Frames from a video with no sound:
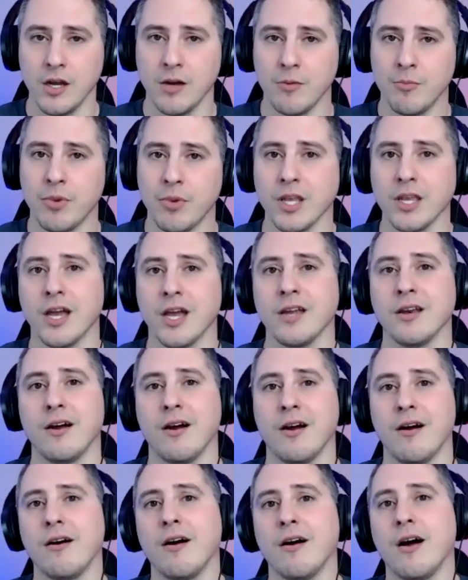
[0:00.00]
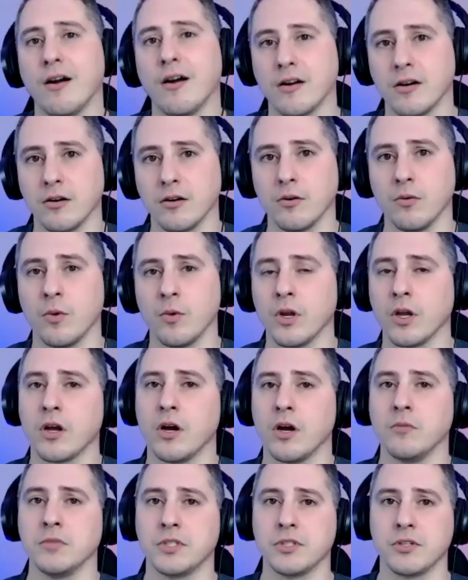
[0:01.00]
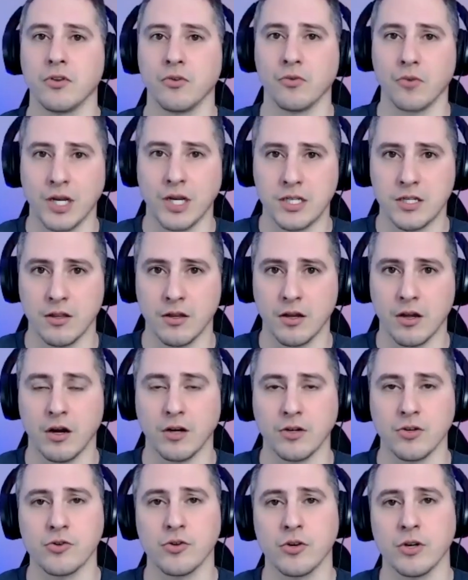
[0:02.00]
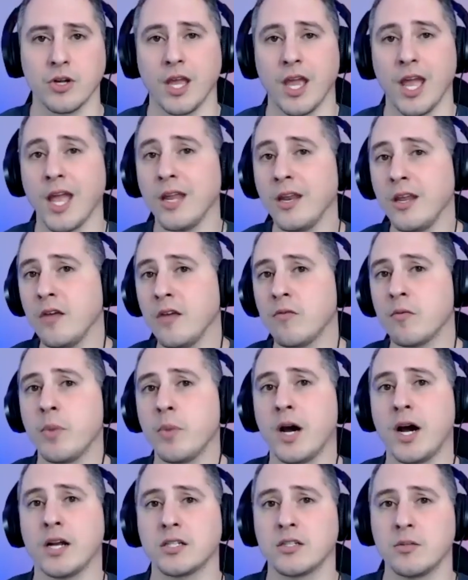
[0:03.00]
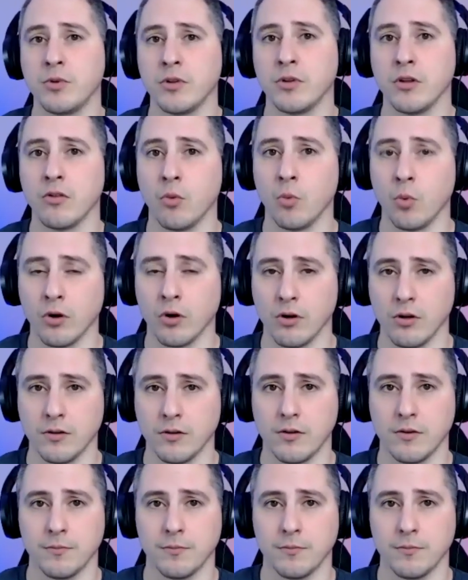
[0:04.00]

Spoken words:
but yet aren't when it comes to the rest of the country and even possibly the world.